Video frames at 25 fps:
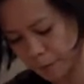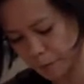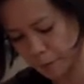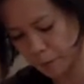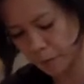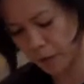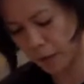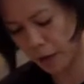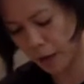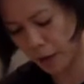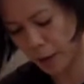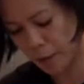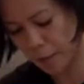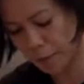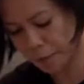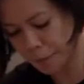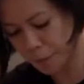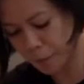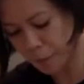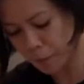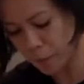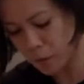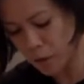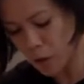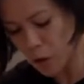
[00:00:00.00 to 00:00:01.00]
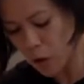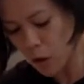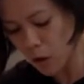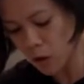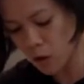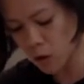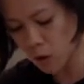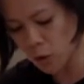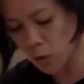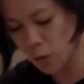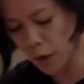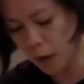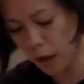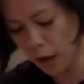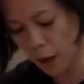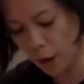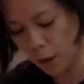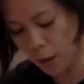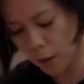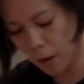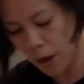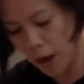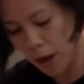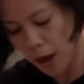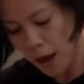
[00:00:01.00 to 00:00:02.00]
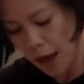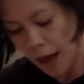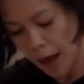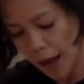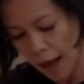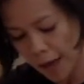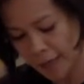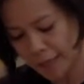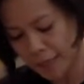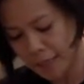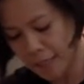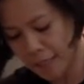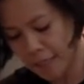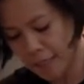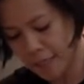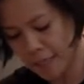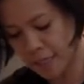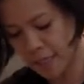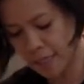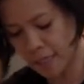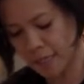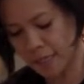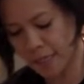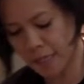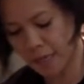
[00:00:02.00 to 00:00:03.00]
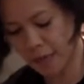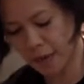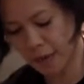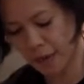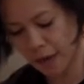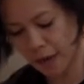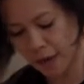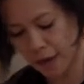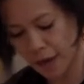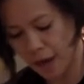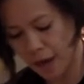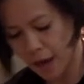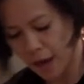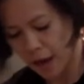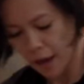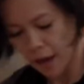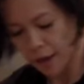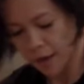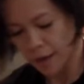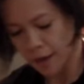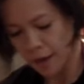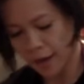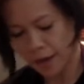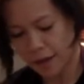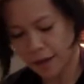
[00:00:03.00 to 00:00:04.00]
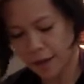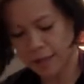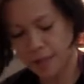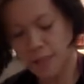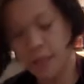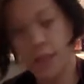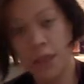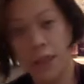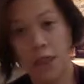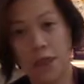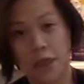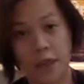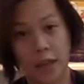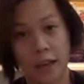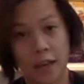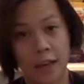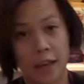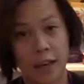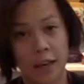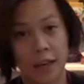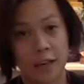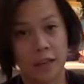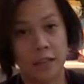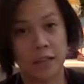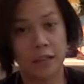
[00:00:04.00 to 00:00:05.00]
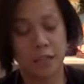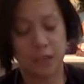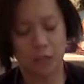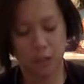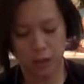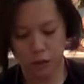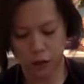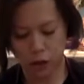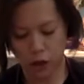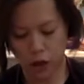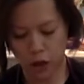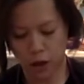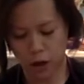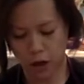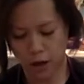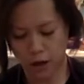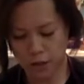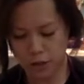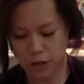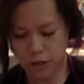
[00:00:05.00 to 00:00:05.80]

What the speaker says: Okay, so now I can see that it's thickened a lot.